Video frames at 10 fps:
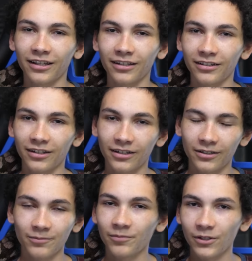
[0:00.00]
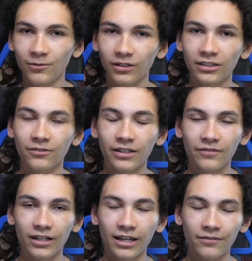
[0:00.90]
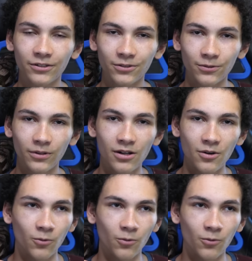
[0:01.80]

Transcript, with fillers: And uh, you really don't even have to